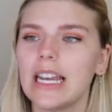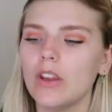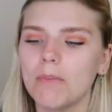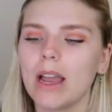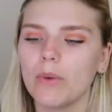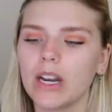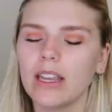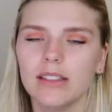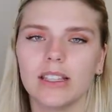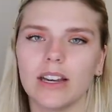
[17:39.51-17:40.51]
you might wanna
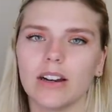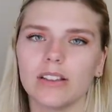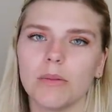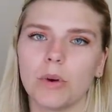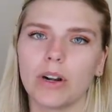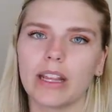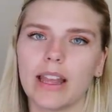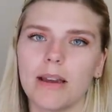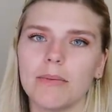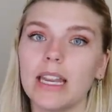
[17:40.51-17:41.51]
consider supporting
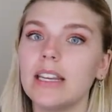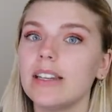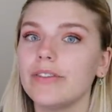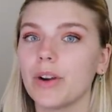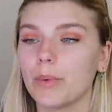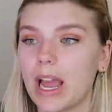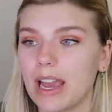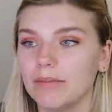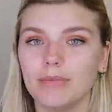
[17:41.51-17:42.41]
them in a different way.